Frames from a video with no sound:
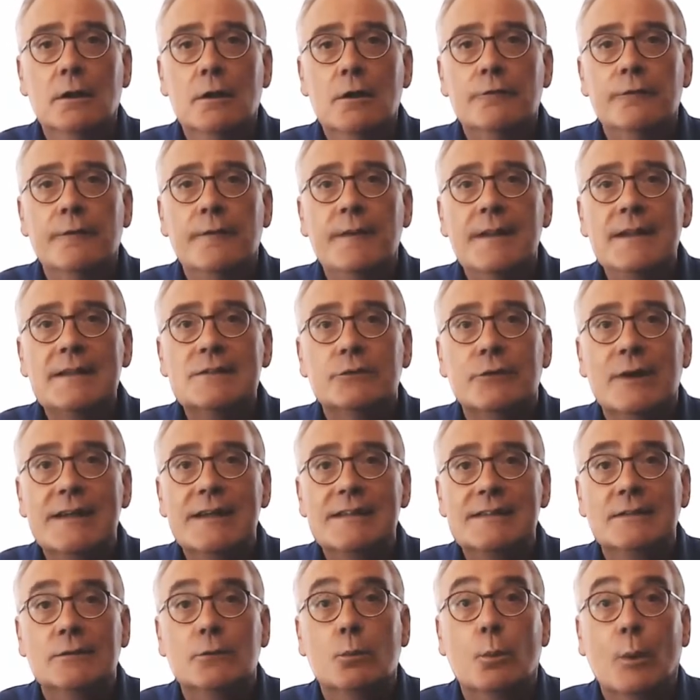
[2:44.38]
For this
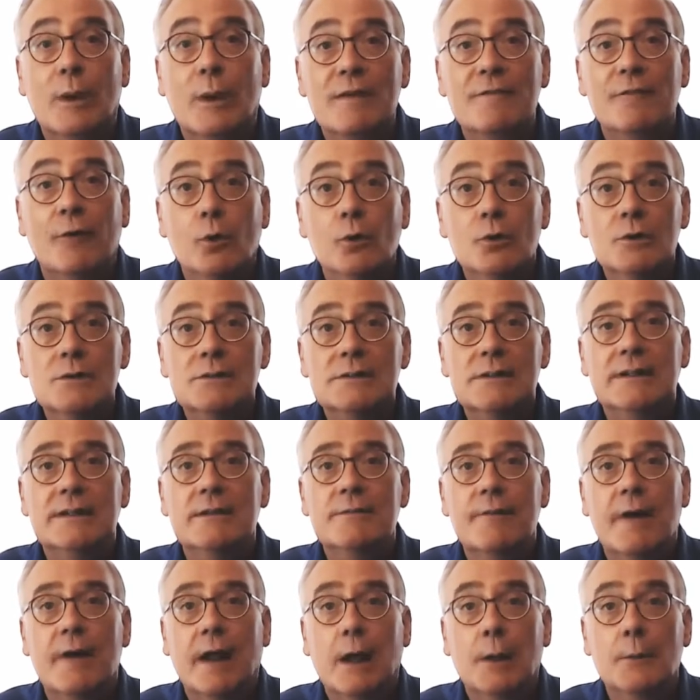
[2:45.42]
reason, we've also
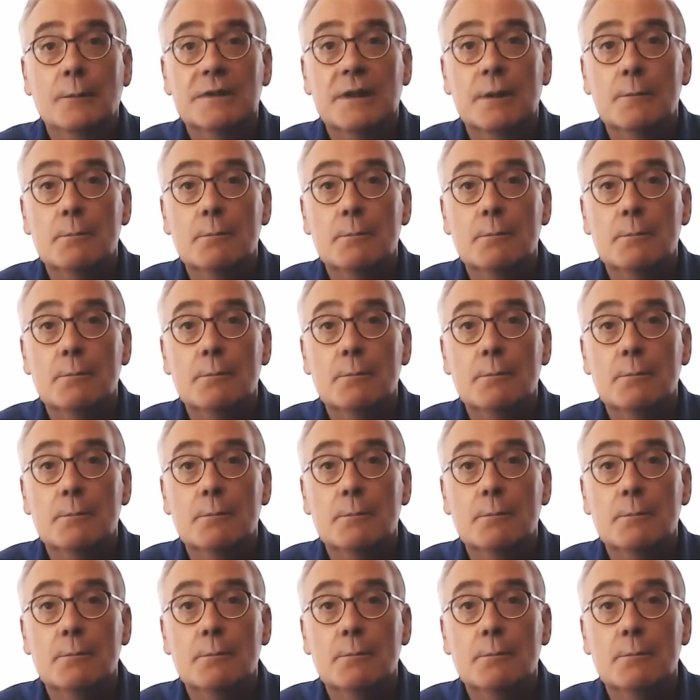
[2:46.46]
developed